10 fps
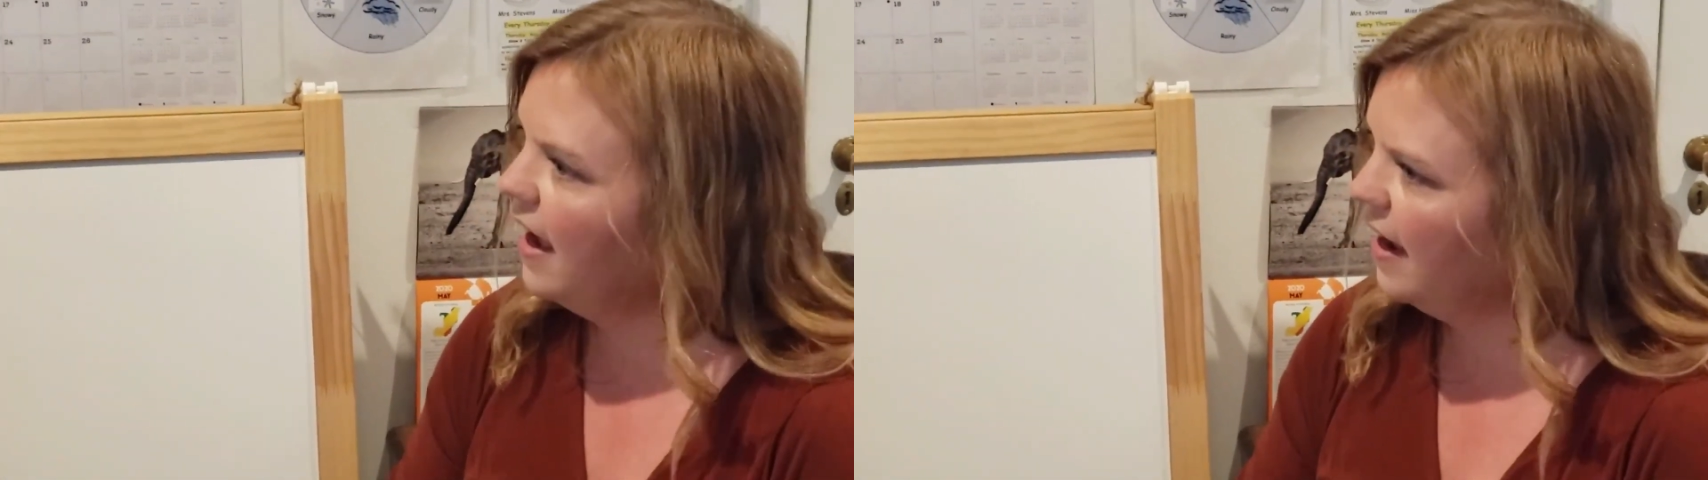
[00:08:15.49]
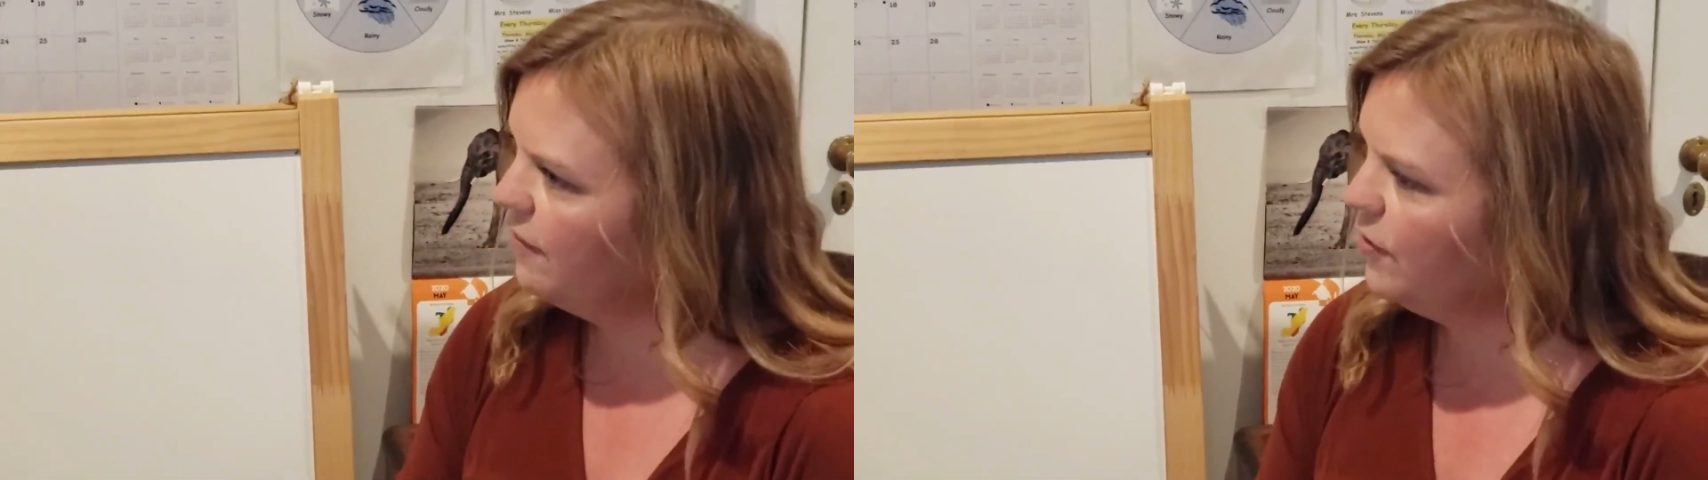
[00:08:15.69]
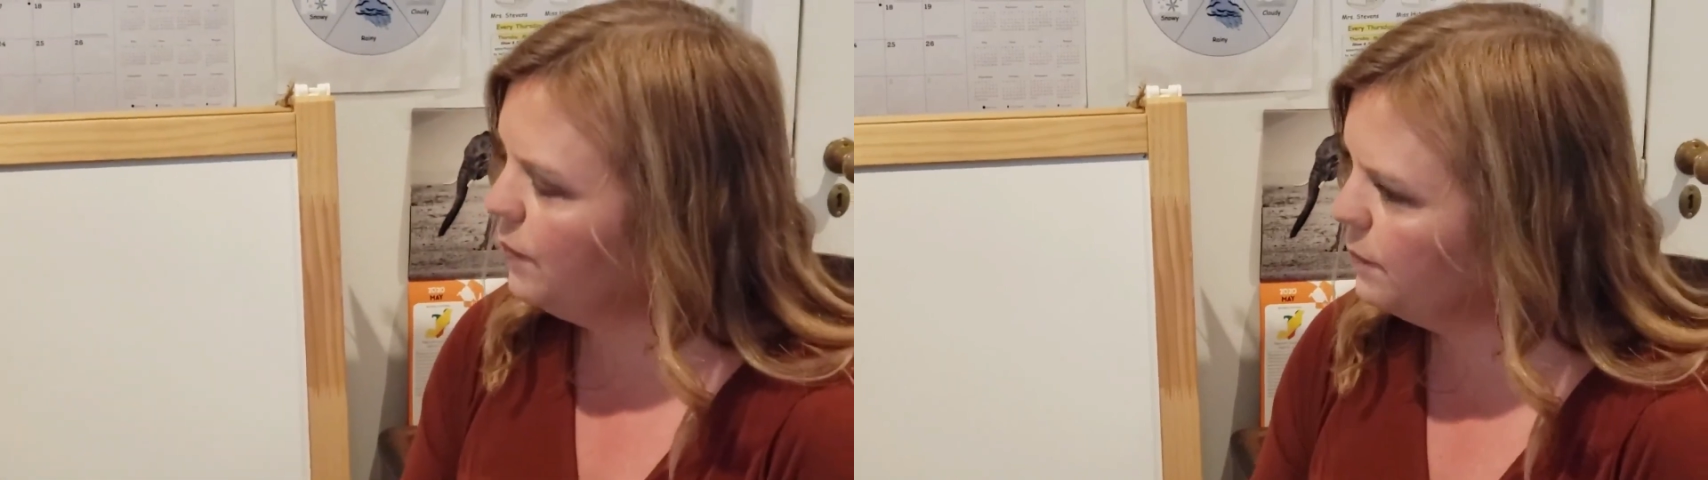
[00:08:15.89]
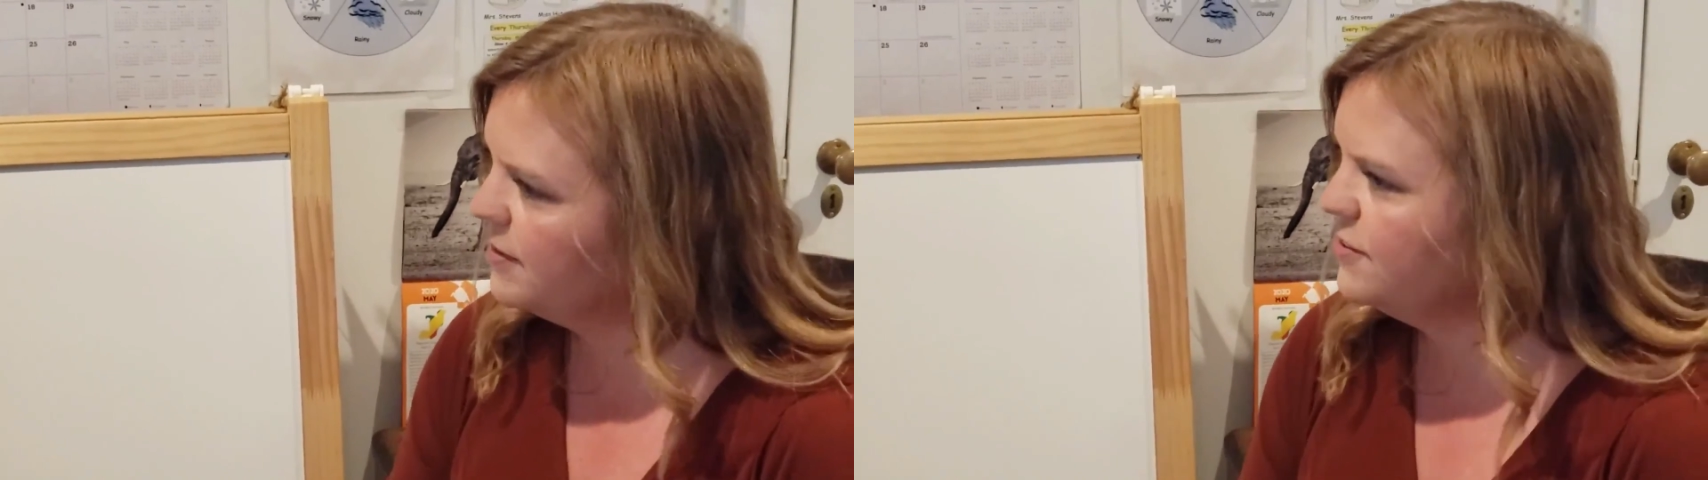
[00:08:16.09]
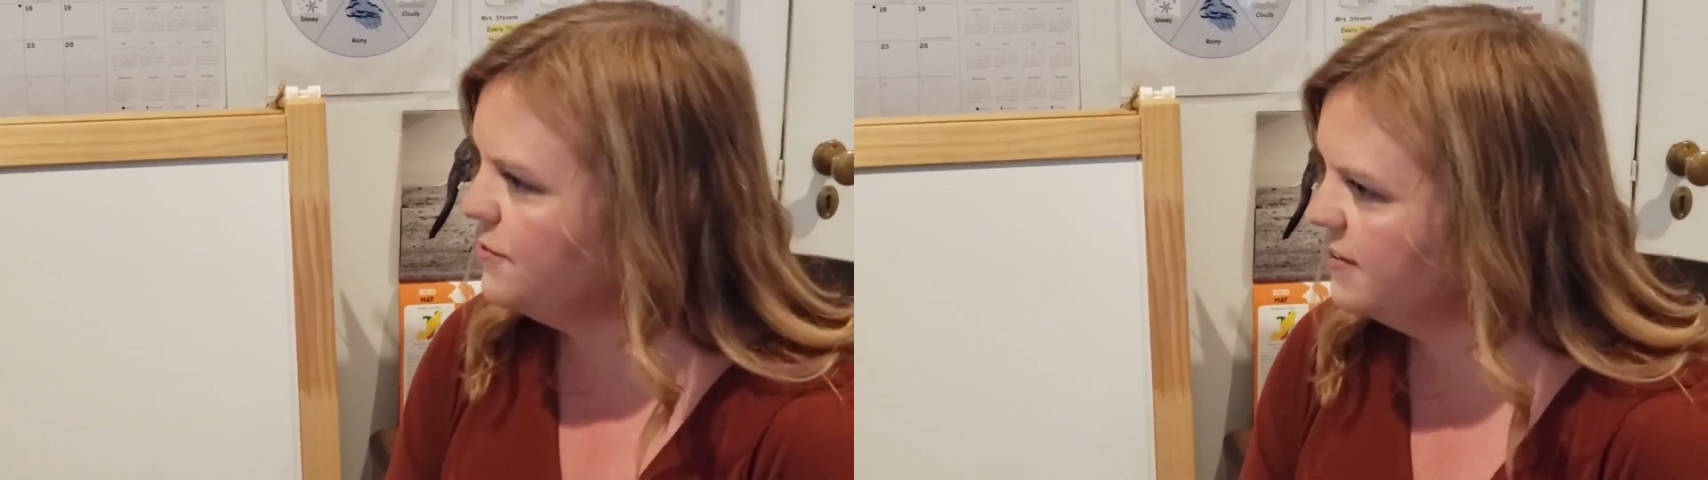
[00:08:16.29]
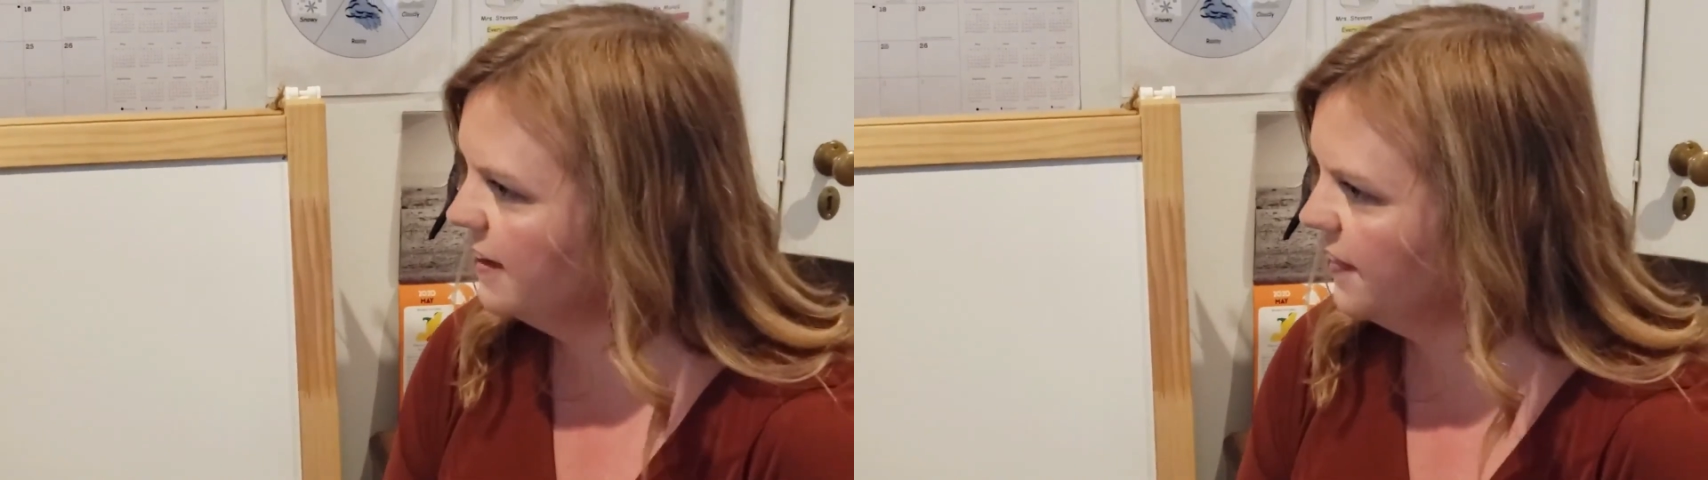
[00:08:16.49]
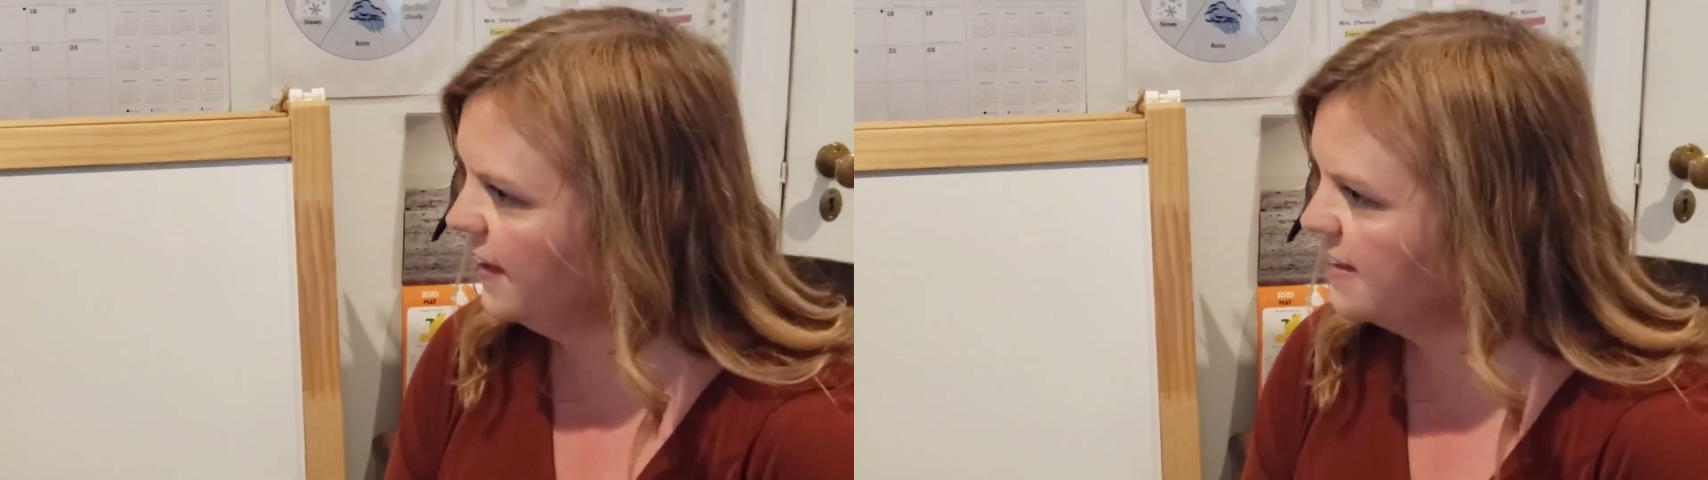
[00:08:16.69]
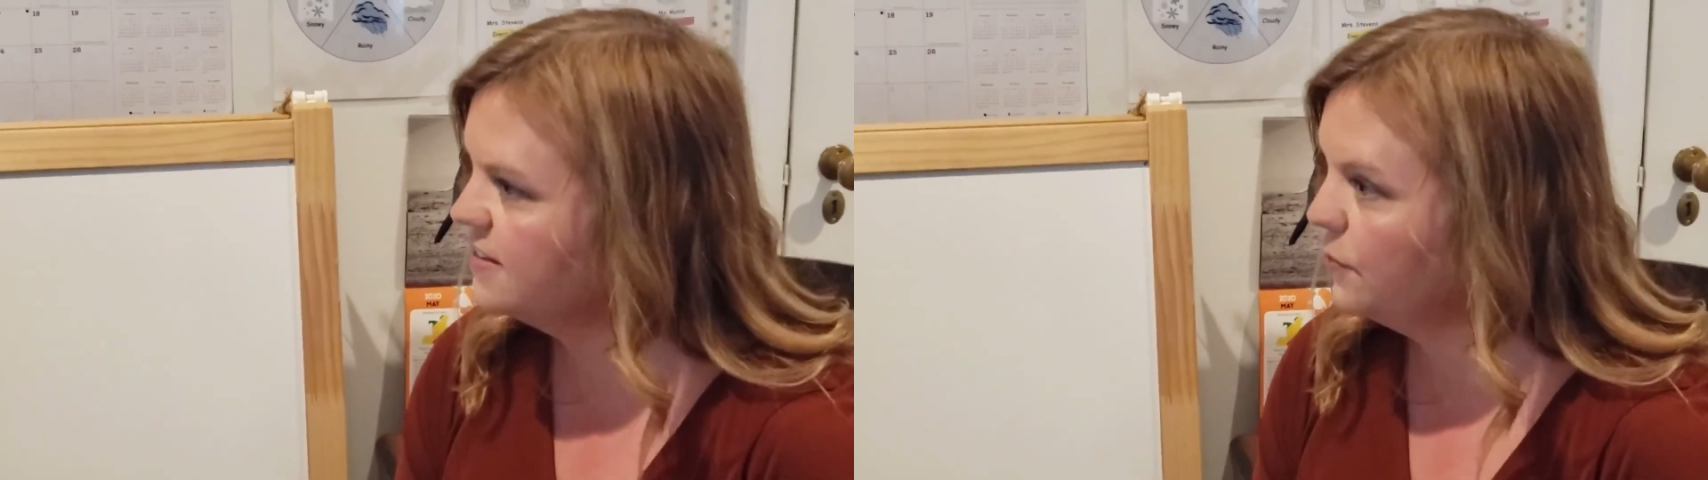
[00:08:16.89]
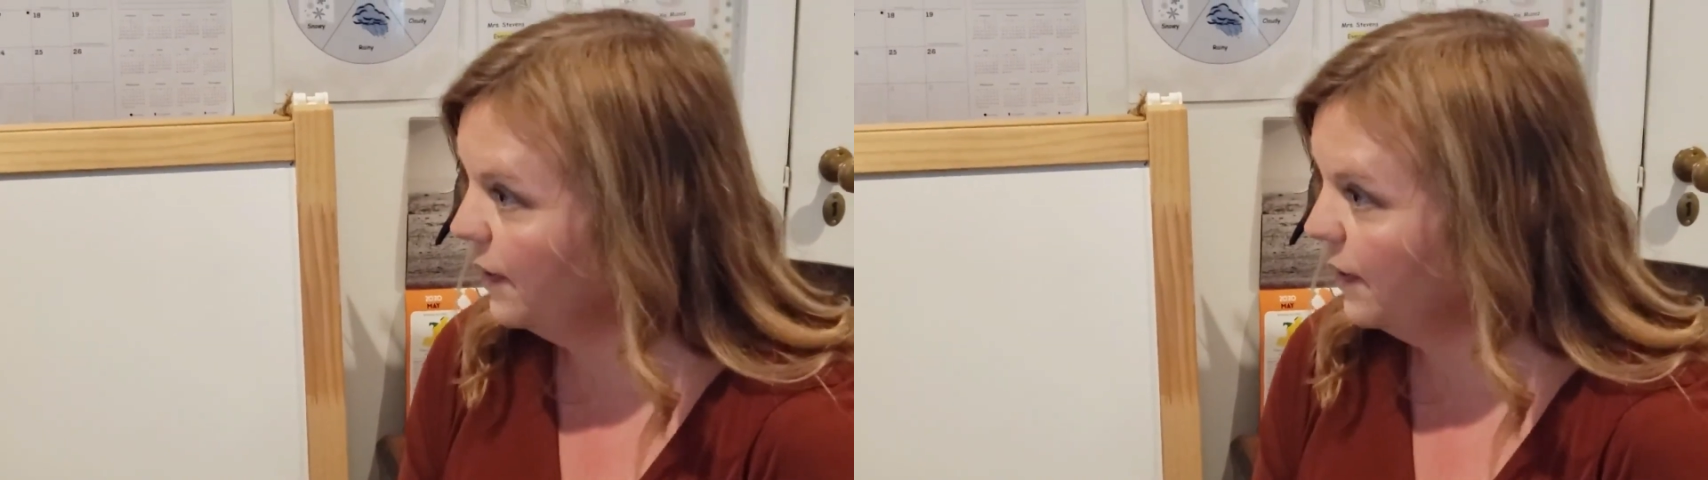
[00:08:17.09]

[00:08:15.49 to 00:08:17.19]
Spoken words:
Everyone was using things the